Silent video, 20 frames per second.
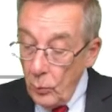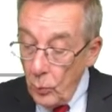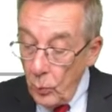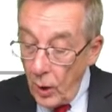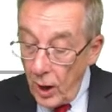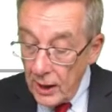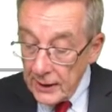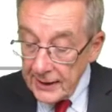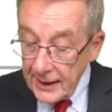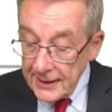
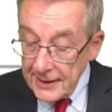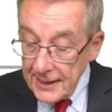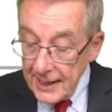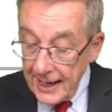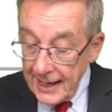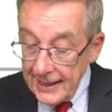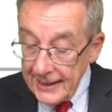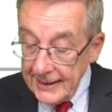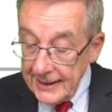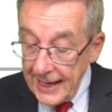One
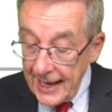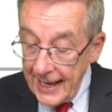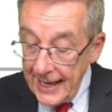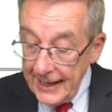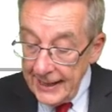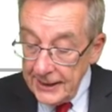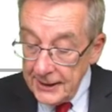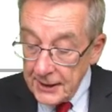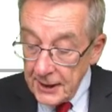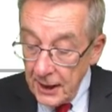nine
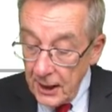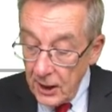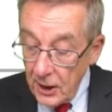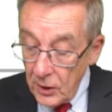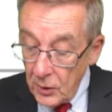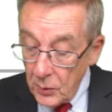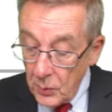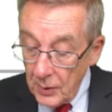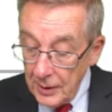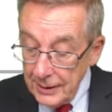eight
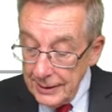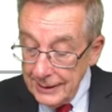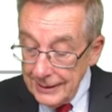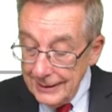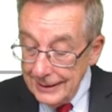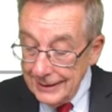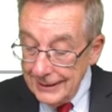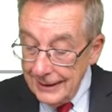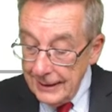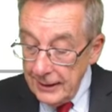oh.
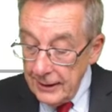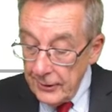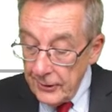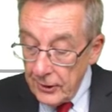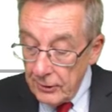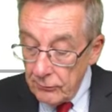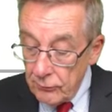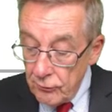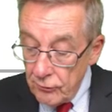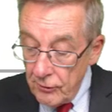
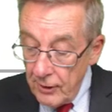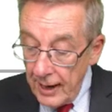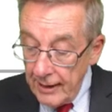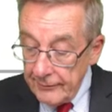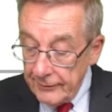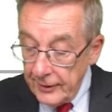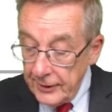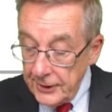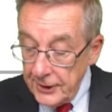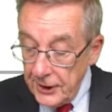The
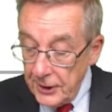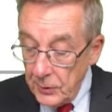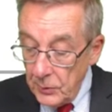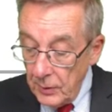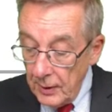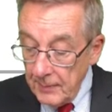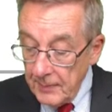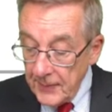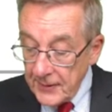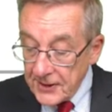
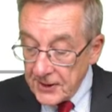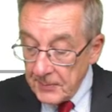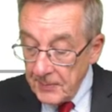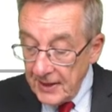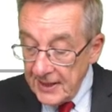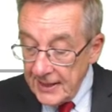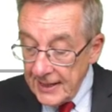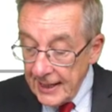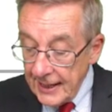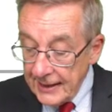revenue
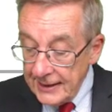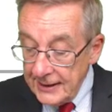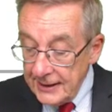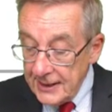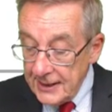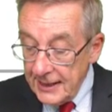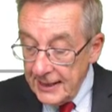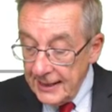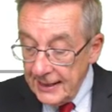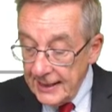must be
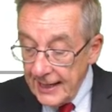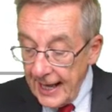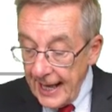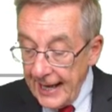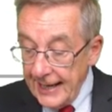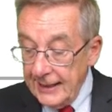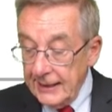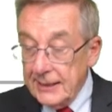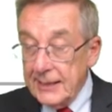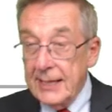
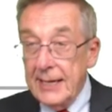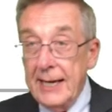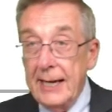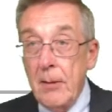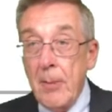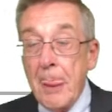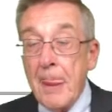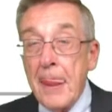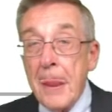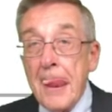1980.